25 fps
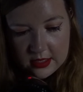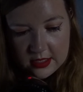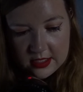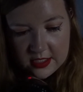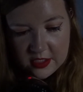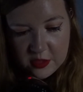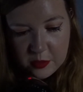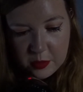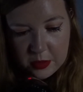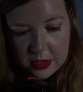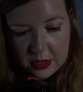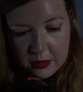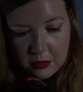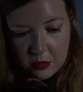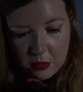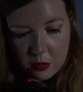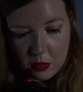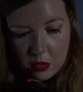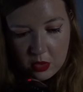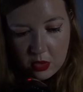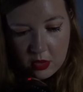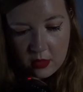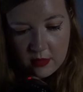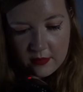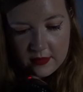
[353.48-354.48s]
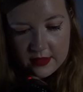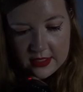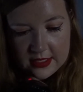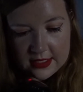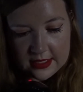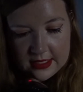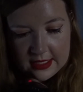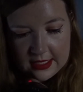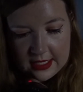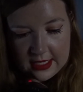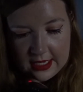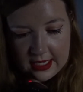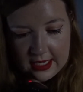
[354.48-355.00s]
These people were
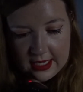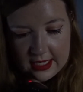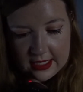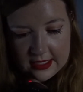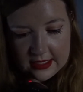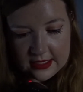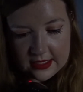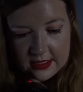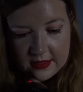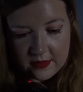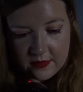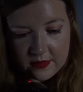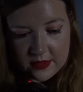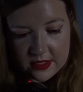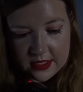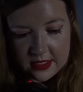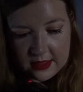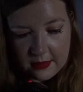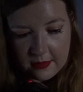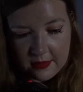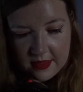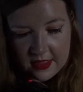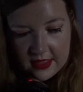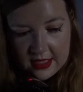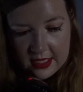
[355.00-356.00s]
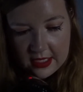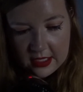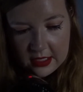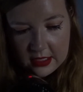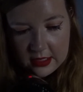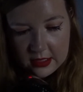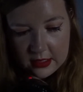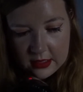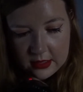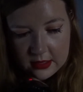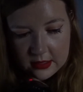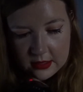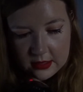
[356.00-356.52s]
obviously collecting for something.
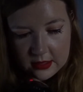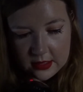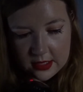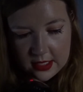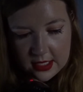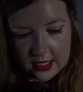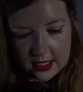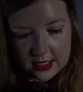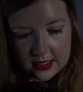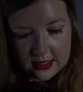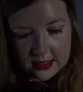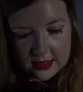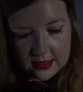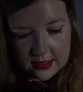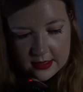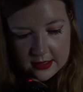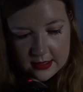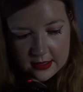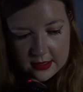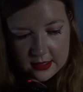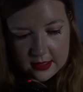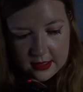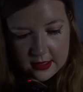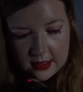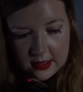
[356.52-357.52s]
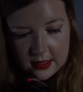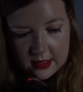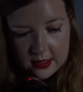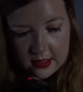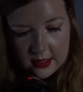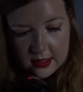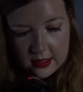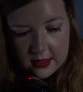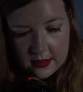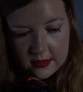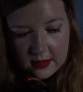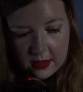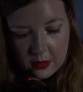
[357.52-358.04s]
Yes,
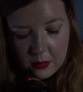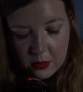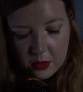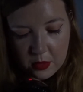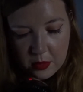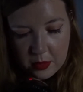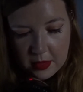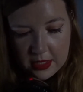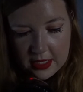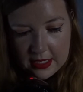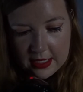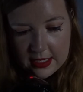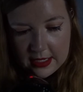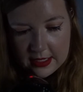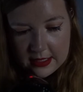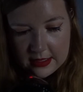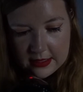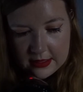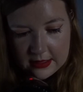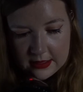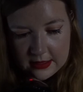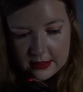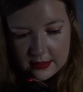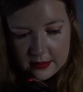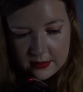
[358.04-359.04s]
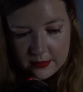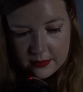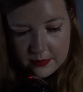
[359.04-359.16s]
that would be it.